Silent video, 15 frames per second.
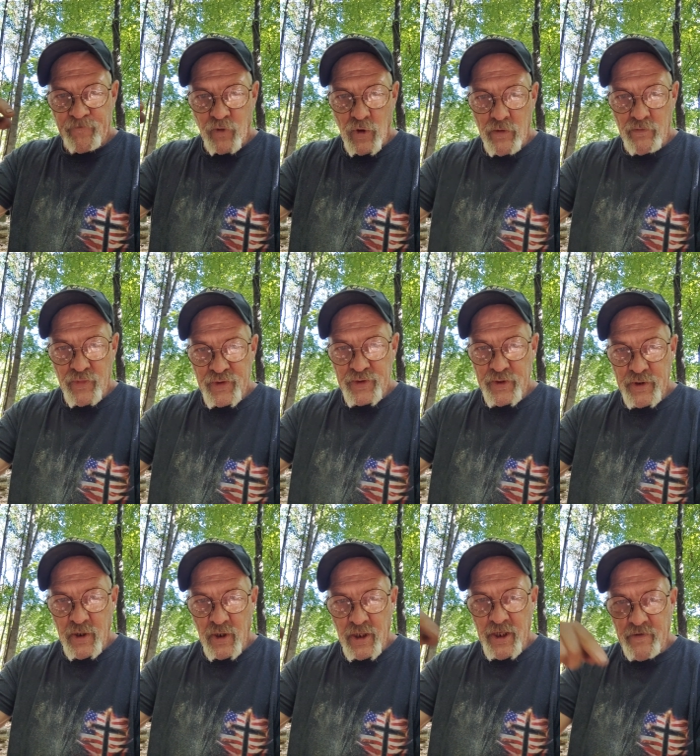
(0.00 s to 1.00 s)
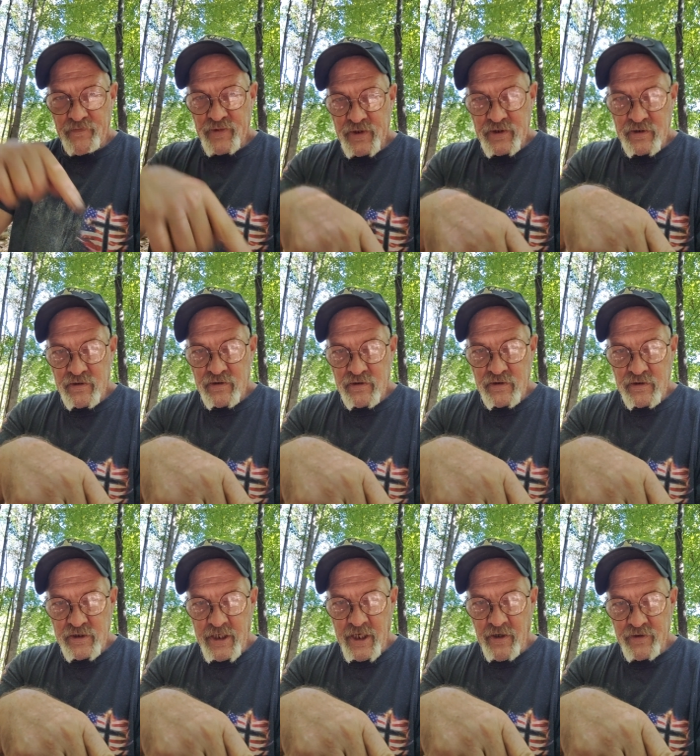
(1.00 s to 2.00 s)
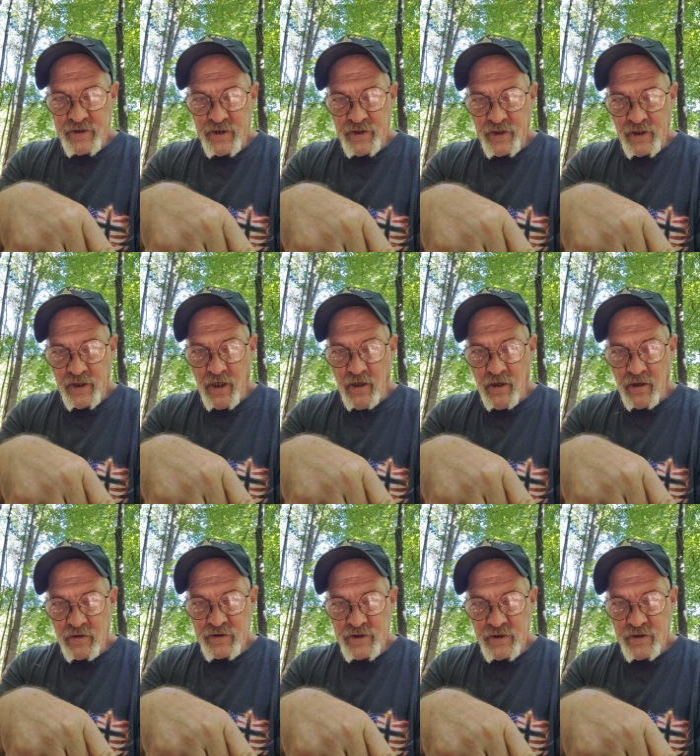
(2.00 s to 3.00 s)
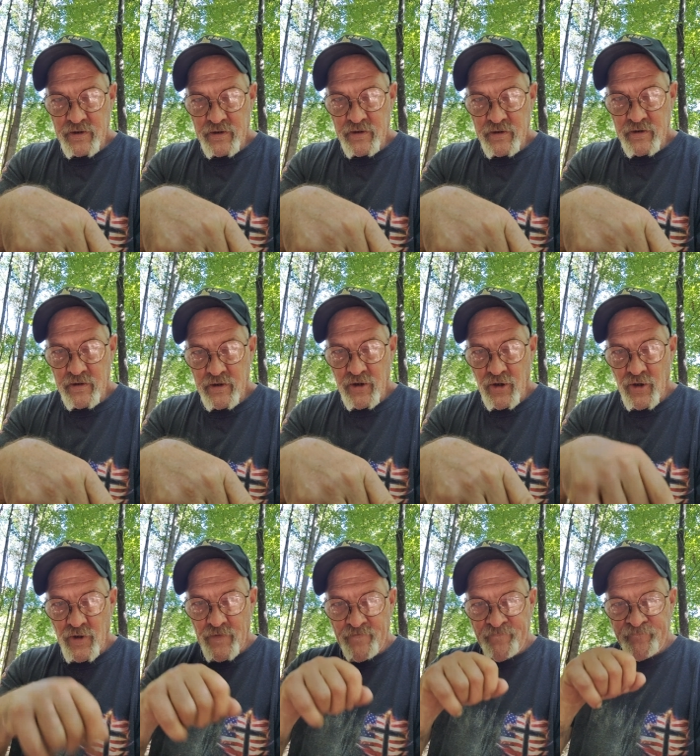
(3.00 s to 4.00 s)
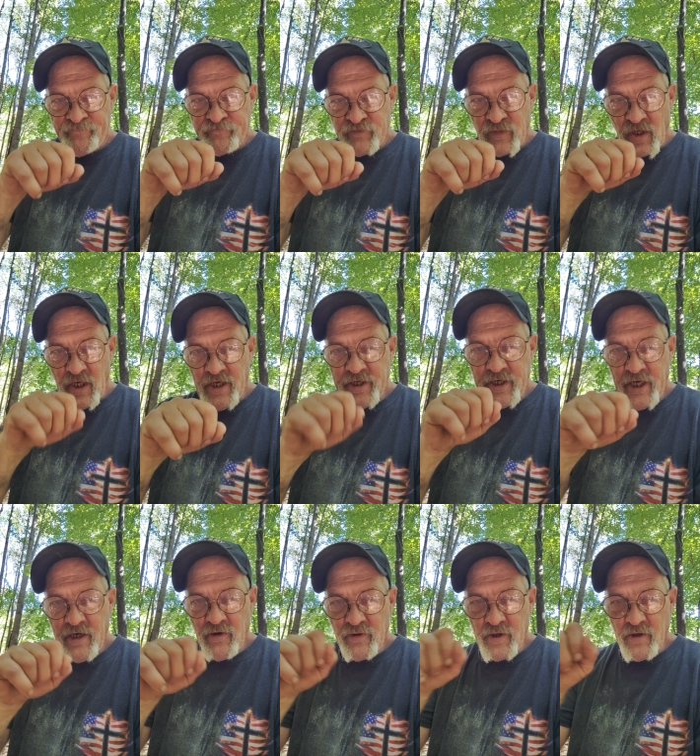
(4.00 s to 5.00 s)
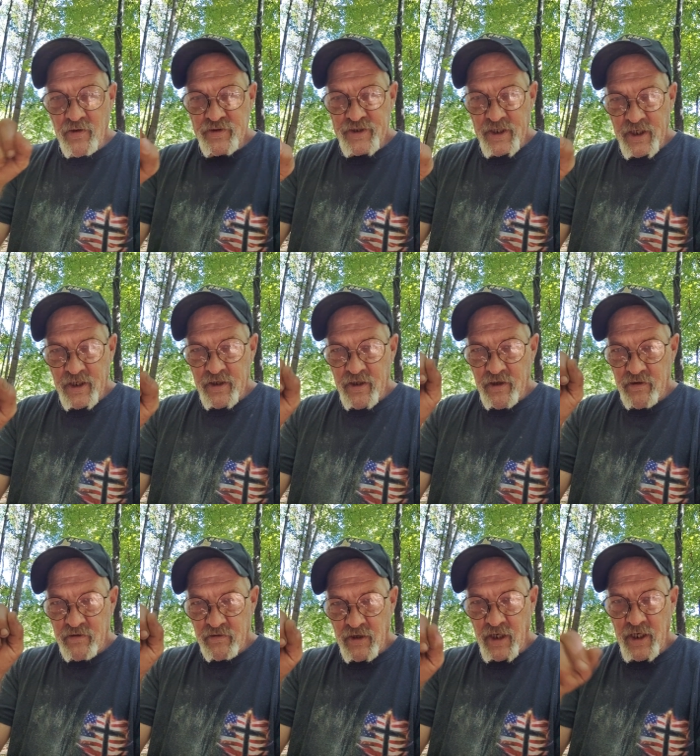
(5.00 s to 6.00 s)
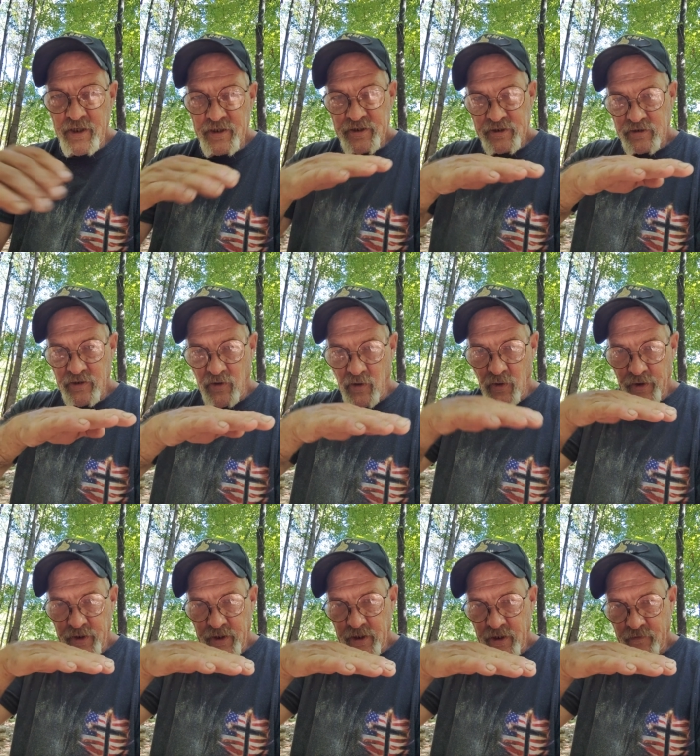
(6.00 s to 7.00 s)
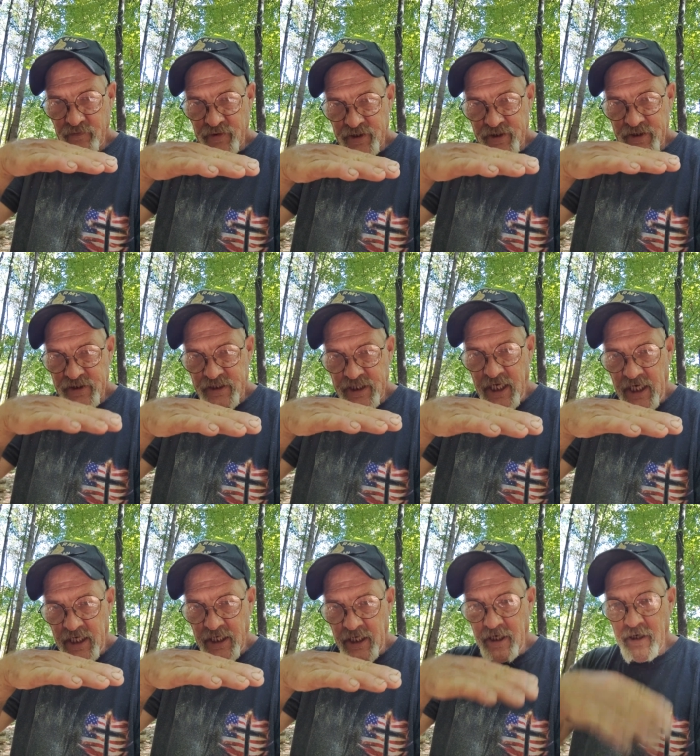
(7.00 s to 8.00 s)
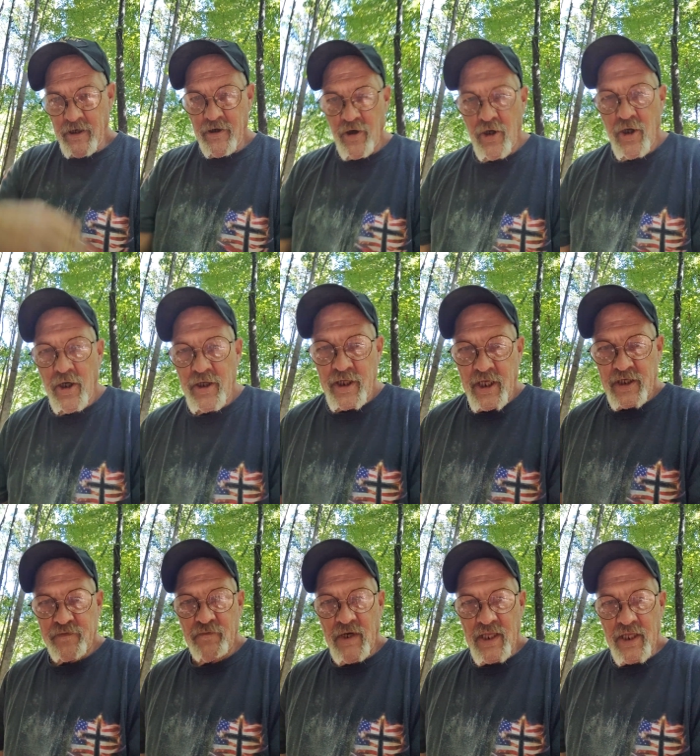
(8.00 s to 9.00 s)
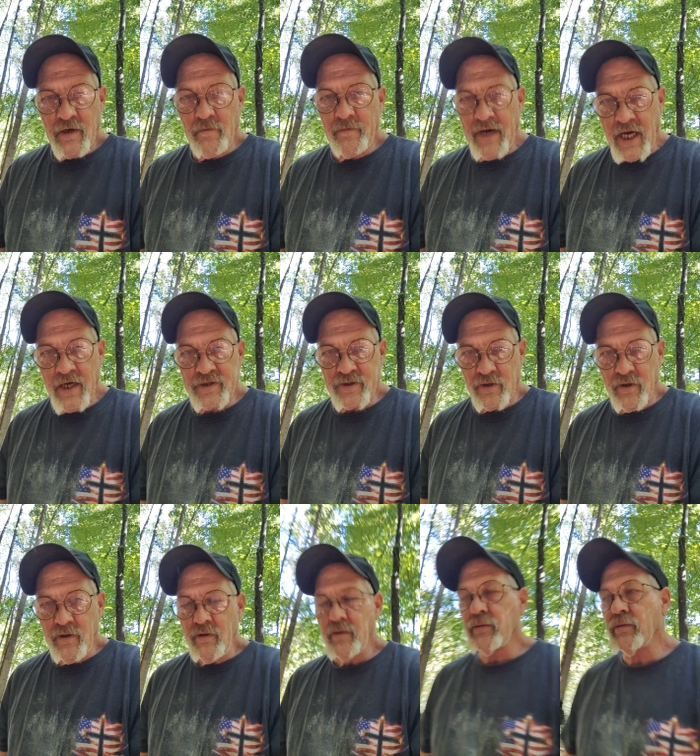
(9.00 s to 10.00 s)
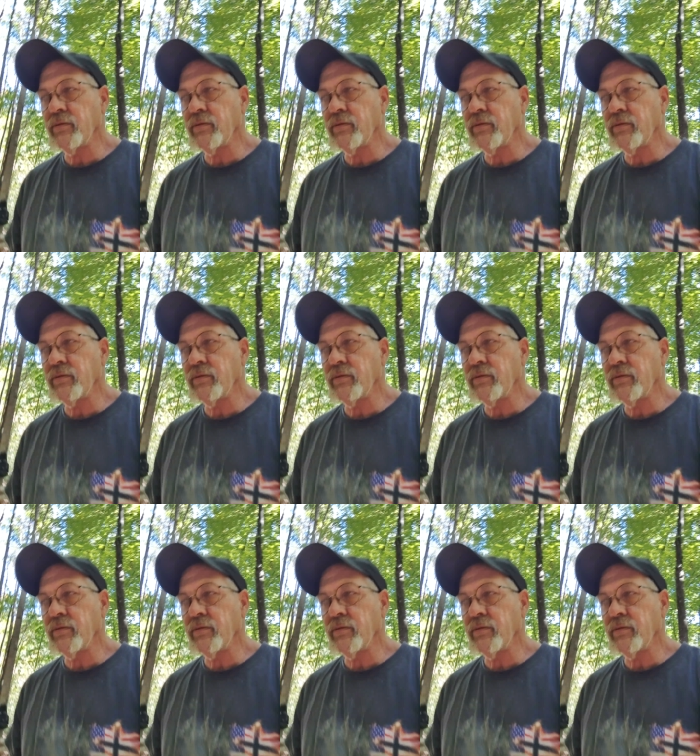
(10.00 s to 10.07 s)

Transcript: from the lip down to the logs and nail those in, right, to hold it up steady. That's my little mantle,